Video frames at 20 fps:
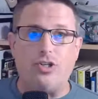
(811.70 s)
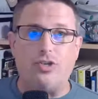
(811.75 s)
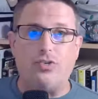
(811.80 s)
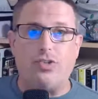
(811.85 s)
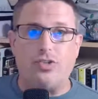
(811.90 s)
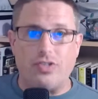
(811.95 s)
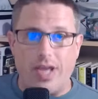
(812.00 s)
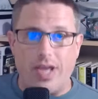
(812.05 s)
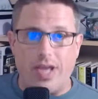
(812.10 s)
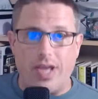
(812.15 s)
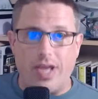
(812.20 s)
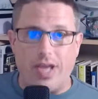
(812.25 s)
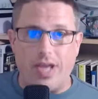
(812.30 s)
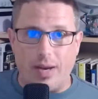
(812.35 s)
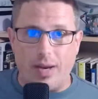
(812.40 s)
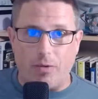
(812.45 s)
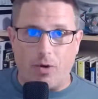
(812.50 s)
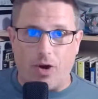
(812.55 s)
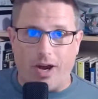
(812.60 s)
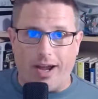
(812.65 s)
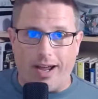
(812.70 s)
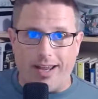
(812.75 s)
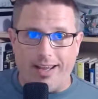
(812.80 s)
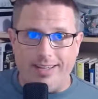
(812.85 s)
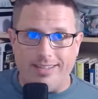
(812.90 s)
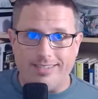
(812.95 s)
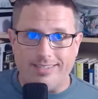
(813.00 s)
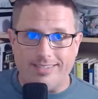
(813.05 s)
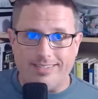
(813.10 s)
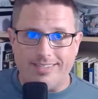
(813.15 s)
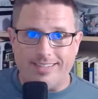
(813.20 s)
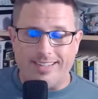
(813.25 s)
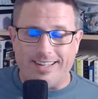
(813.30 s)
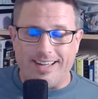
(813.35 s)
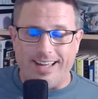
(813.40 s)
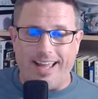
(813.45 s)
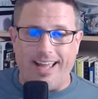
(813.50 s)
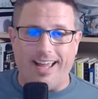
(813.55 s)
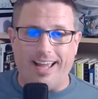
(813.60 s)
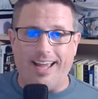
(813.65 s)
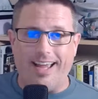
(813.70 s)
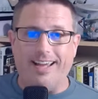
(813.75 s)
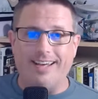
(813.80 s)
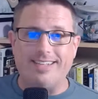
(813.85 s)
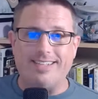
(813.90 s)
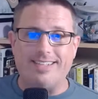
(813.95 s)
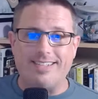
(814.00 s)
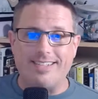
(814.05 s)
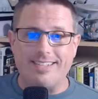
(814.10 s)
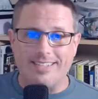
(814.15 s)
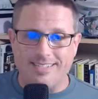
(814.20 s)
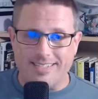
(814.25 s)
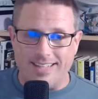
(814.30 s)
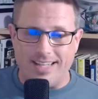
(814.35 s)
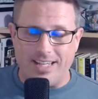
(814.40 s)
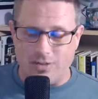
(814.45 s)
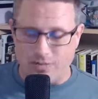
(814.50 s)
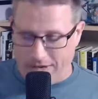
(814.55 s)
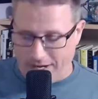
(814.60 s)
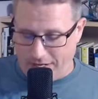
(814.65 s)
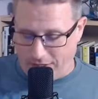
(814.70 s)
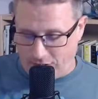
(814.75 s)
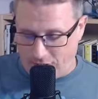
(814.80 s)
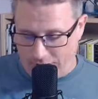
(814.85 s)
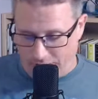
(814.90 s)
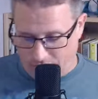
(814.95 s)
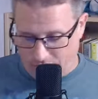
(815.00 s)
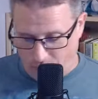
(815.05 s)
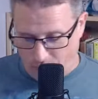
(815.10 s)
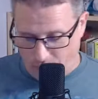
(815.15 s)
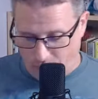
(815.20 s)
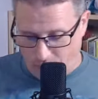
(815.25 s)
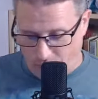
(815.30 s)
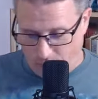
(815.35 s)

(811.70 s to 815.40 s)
to shoot the samurai and his phaser doesn't